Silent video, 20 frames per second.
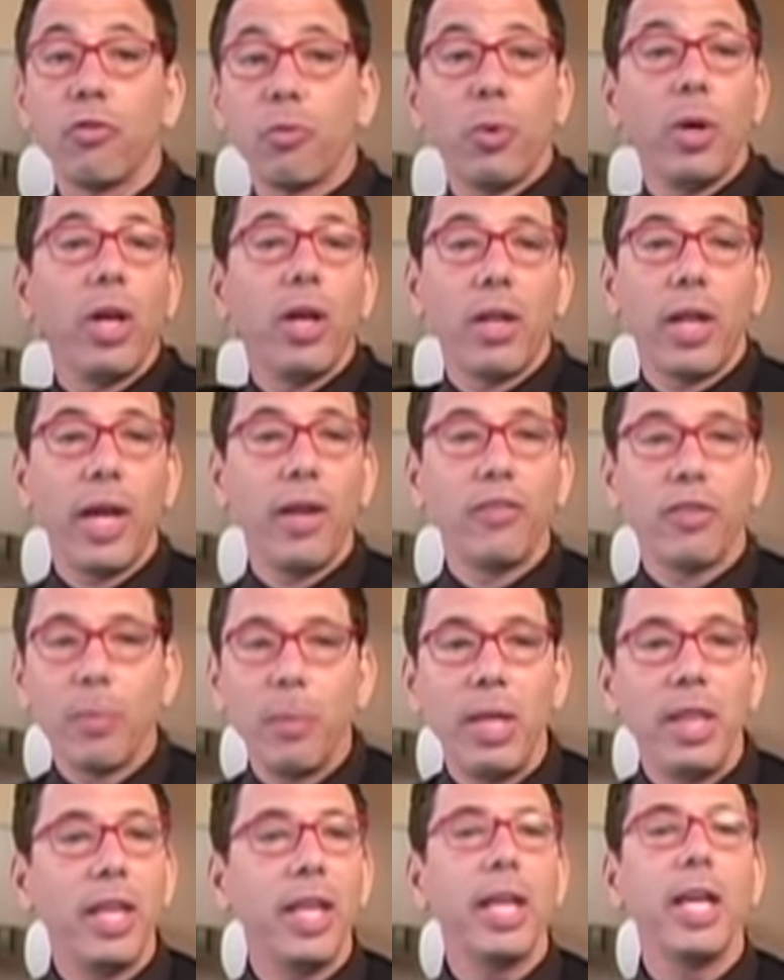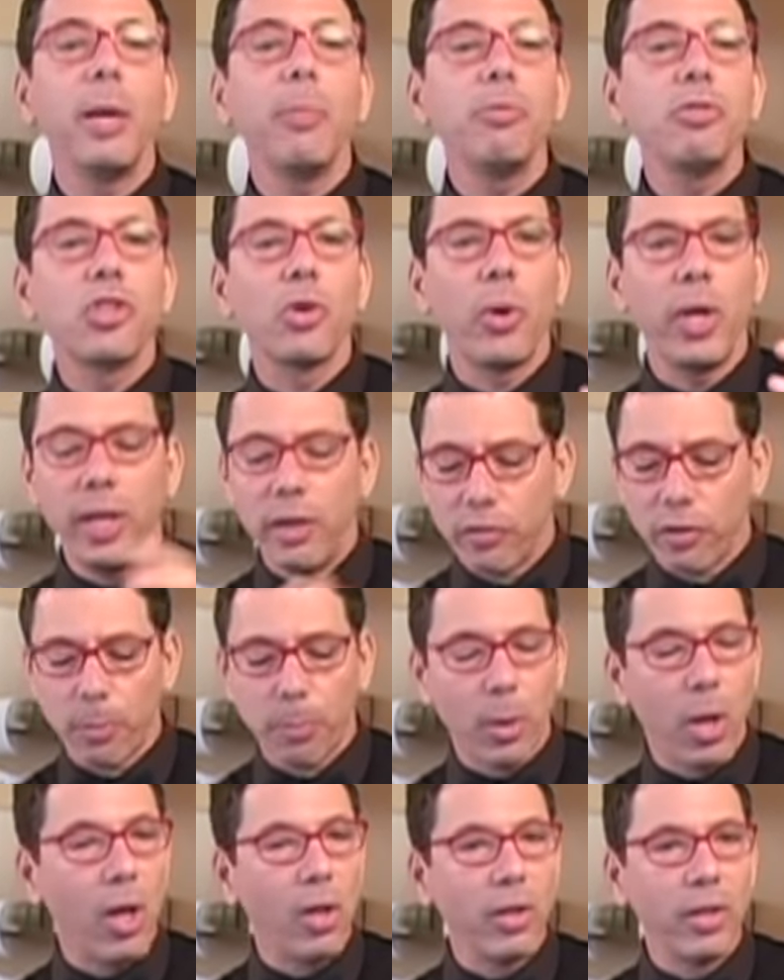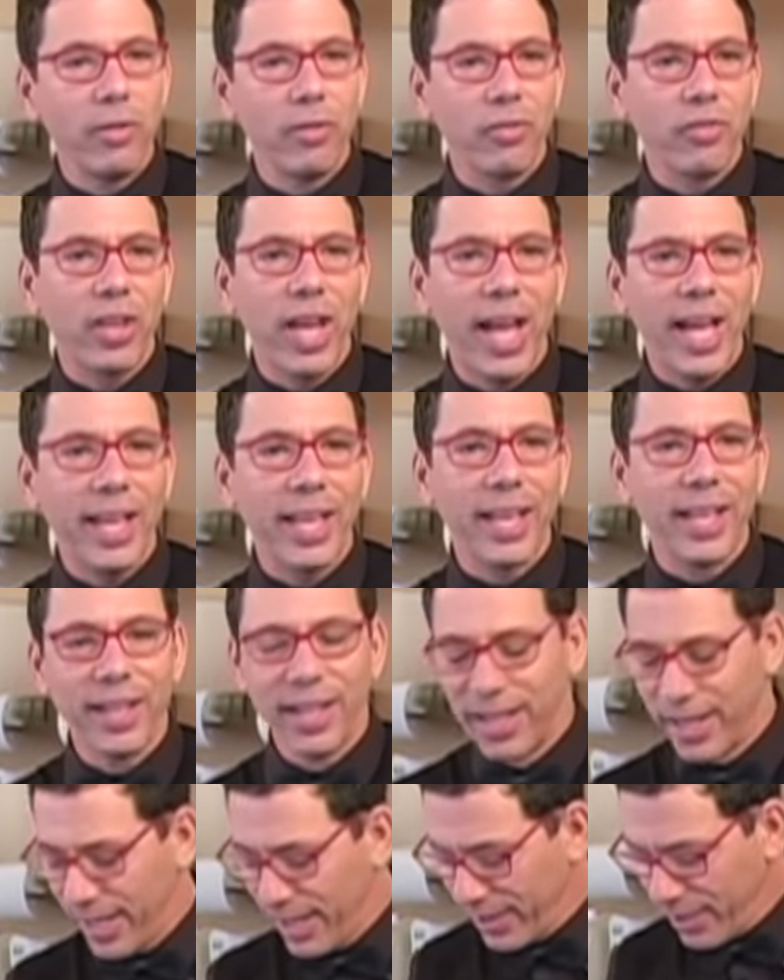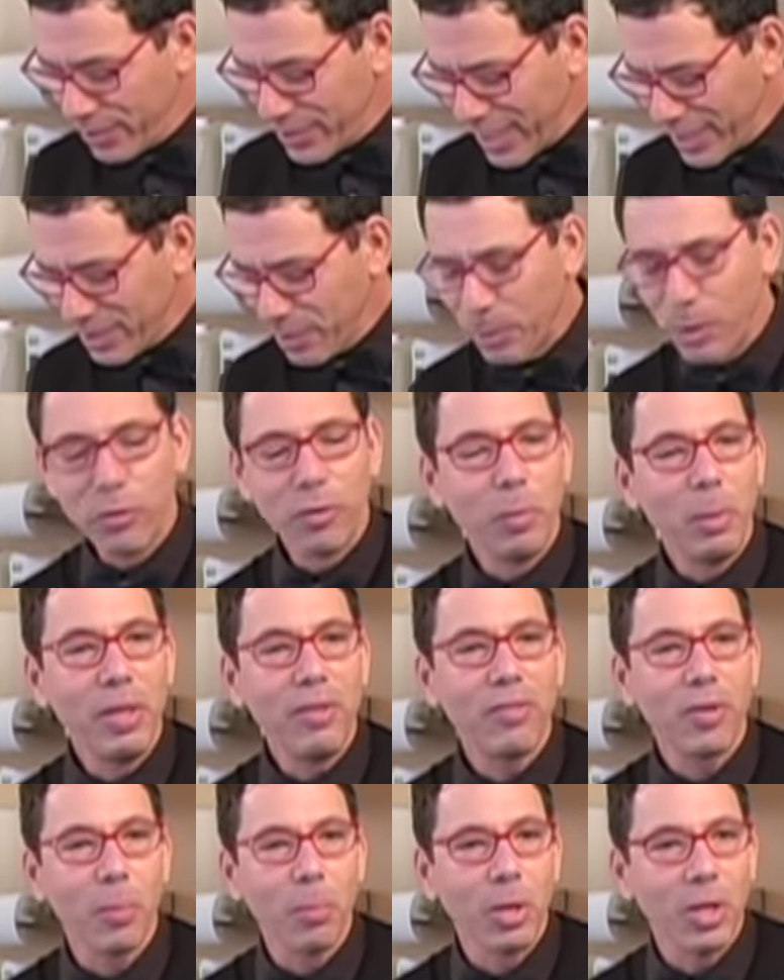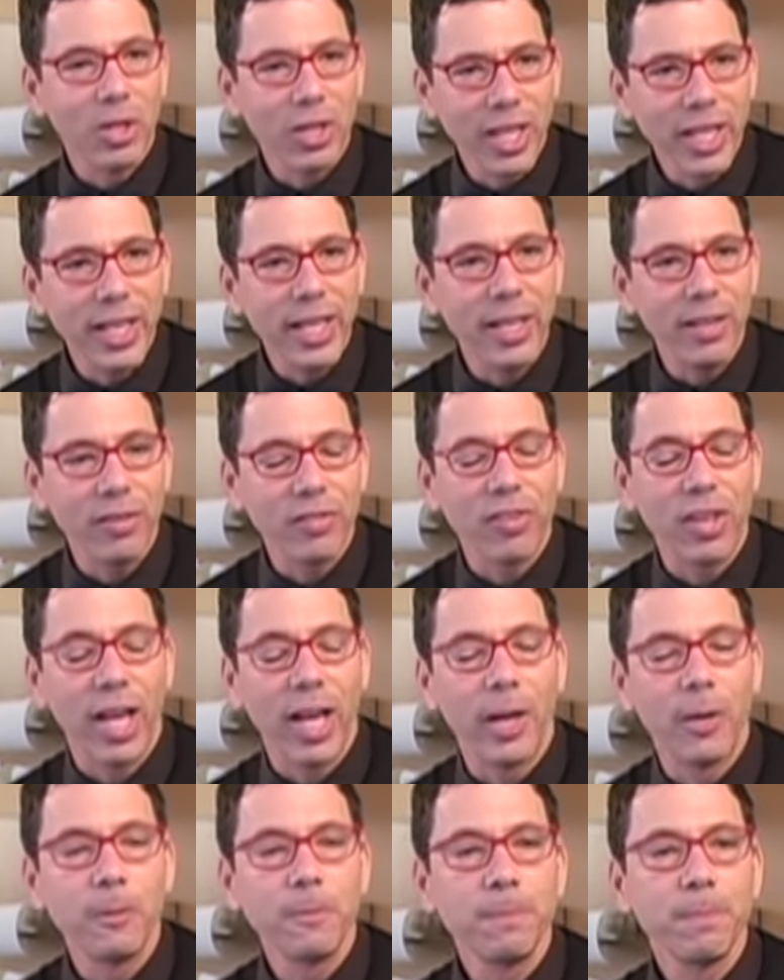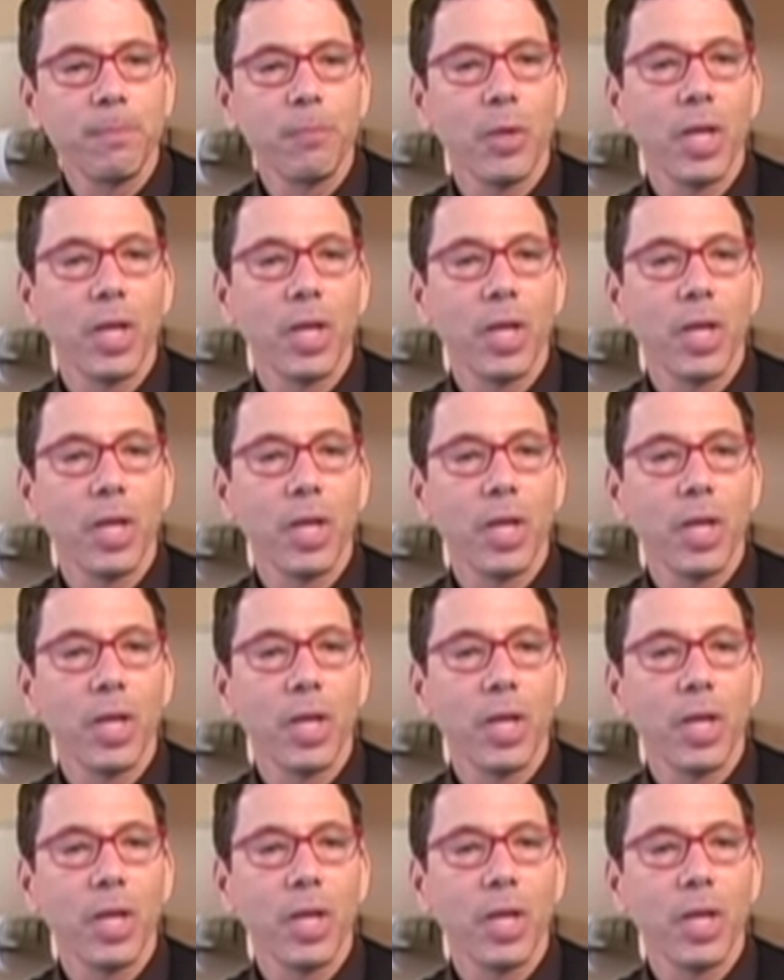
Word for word: realize, the hip joint is a ball and socket. There's not supposed to be some clicking sound.